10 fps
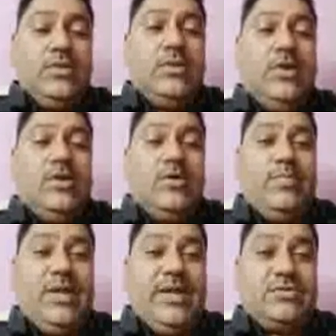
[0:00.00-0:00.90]
Now,
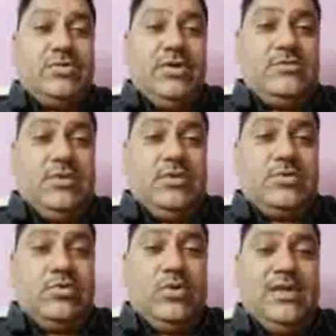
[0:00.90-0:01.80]
black soil is also
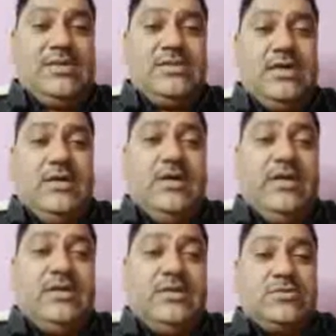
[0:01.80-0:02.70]
called as
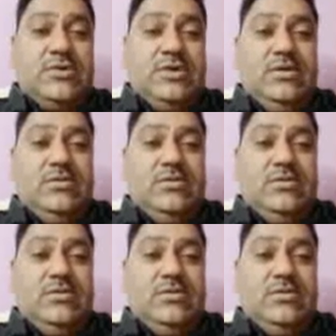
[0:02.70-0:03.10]
rigar soil.